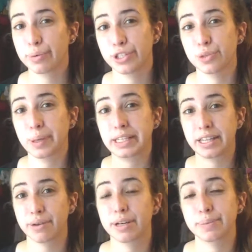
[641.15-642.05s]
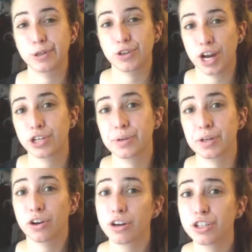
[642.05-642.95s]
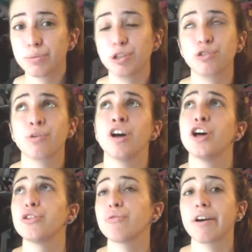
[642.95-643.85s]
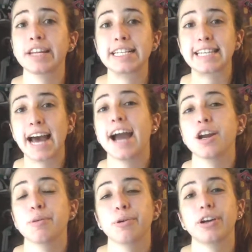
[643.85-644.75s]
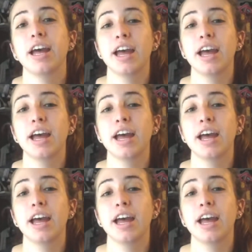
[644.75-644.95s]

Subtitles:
which is what Leo has been trying to encourage him to do throughout the entire book.